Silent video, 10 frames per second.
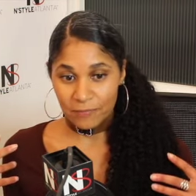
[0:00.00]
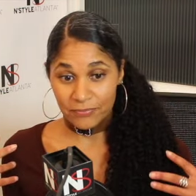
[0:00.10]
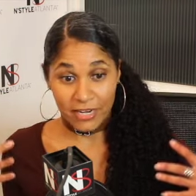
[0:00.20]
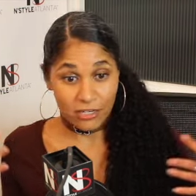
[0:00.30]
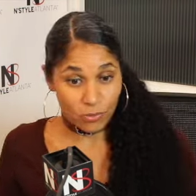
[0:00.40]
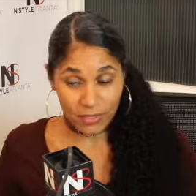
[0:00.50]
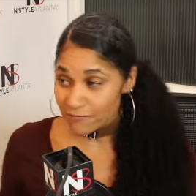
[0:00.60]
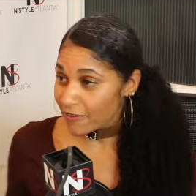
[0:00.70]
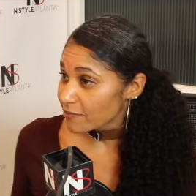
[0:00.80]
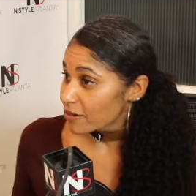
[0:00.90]
get a
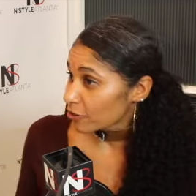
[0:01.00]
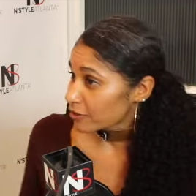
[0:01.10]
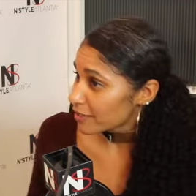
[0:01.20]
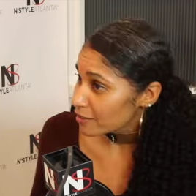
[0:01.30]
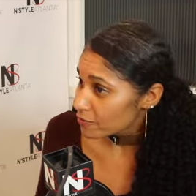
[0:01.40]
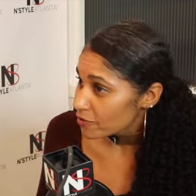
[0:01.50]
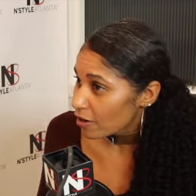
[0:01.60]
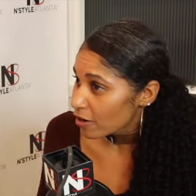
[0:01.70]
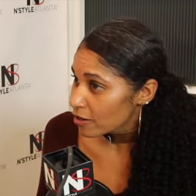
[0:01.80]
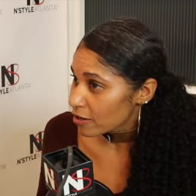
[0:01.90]
$25 gift
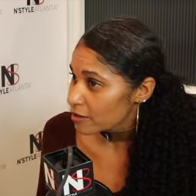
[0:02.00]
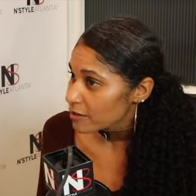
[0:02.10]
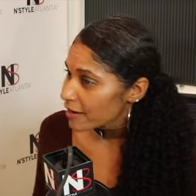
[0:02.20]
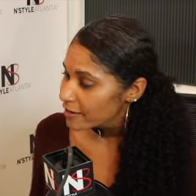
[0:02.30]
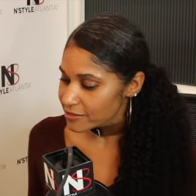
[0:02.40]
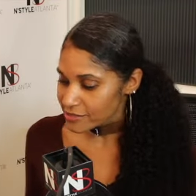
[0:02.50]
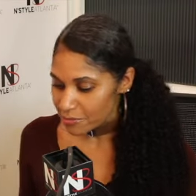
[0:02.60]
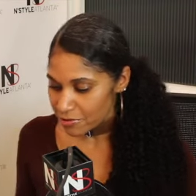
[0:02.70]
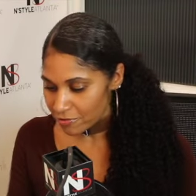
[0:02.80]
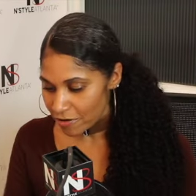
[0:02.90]
card and
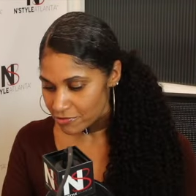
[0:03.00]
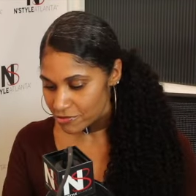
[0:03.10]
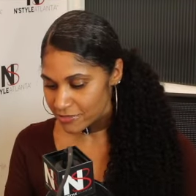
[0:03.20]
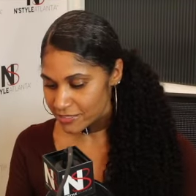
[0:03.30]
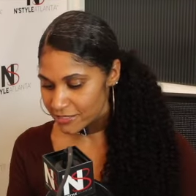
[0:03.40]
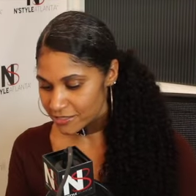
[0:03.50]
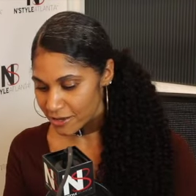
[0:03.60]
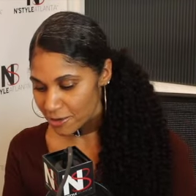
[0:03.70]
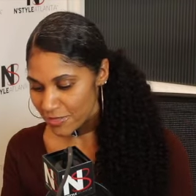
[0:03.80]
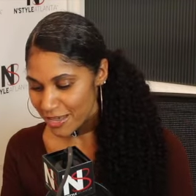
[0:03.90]
some groceries.
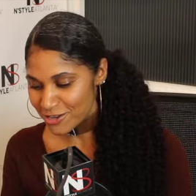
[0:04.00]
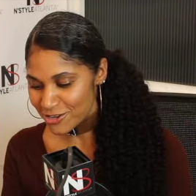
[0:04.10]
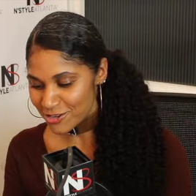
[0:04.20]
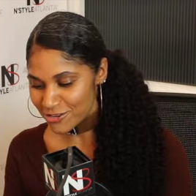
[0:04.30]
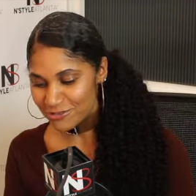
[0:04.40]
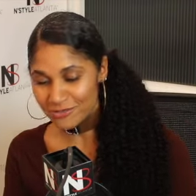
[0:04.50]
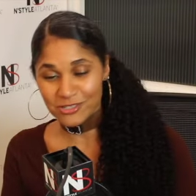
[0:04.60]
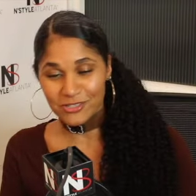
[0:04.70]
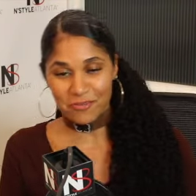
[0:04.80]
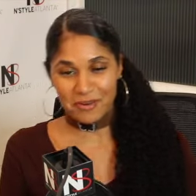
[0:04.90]
So thank you
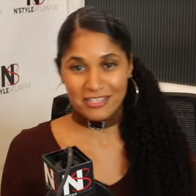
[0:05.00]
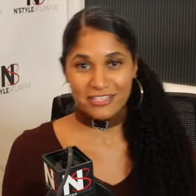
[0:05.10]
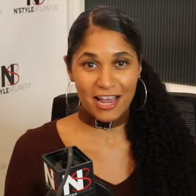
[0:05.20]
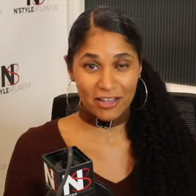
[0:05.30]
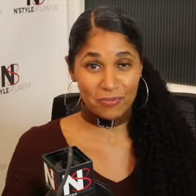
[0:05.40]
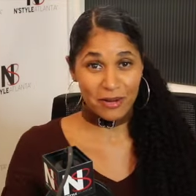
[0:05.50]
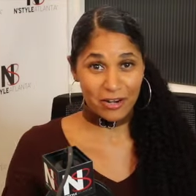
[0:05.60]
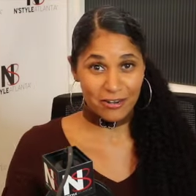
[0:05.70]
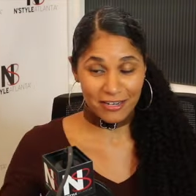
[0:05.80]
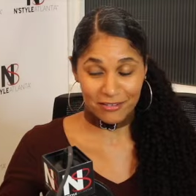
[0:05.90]
so much, Tyler
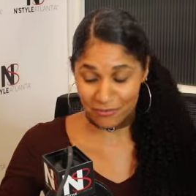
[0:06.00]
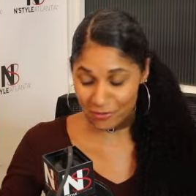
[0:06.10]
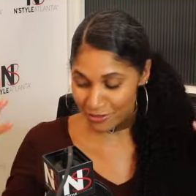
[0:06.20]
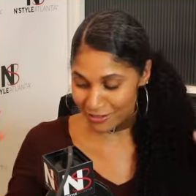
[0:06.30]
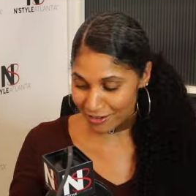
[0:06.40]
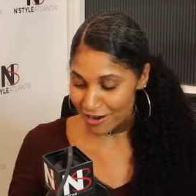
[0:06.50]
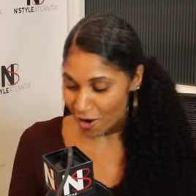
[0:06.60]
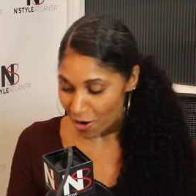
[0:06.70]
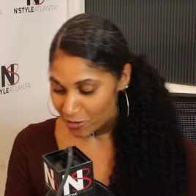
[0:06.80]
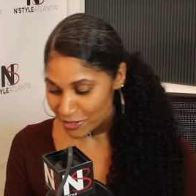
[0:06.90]
Perry, for
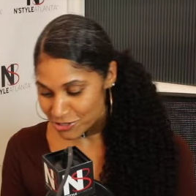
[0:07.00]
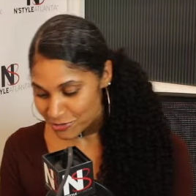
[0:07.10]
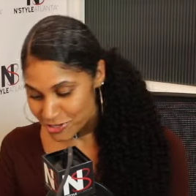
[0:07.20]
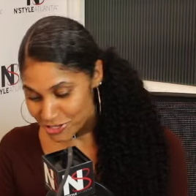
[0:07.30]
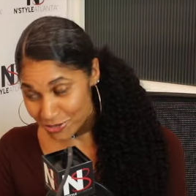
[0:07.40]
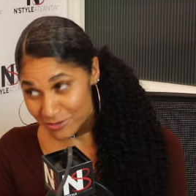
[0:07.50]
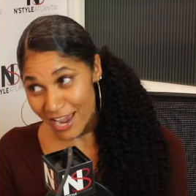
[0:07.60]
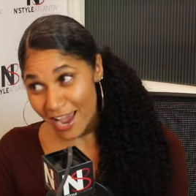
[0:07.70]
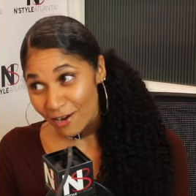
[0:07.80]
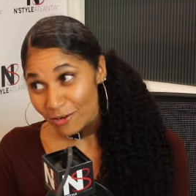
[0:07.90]
all that you do.
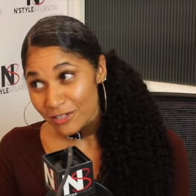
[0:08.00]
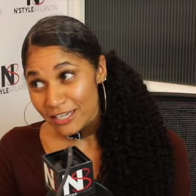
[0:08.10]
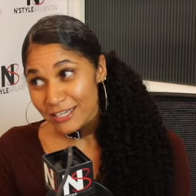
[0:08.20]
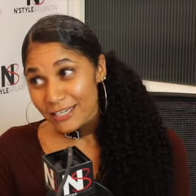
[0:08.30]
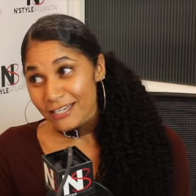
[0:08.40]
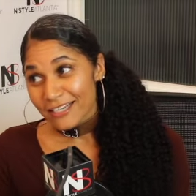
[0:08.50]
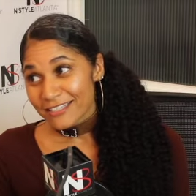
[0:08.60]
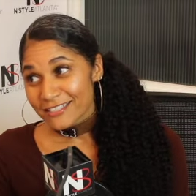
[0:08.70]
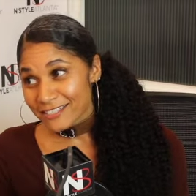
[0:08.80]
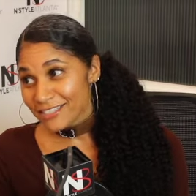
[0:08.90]
Now,
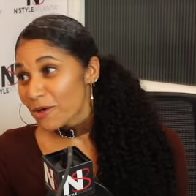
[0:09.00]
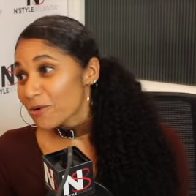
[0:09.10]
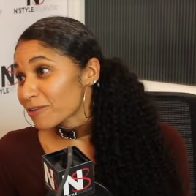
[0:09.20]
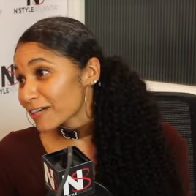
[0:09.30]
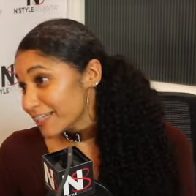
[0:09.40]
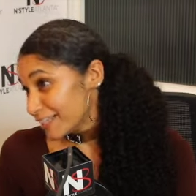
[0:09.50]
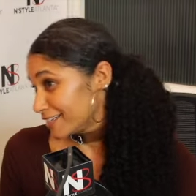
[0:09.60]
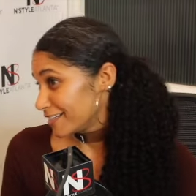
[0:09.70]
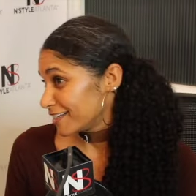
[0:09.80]
CeeLo Green,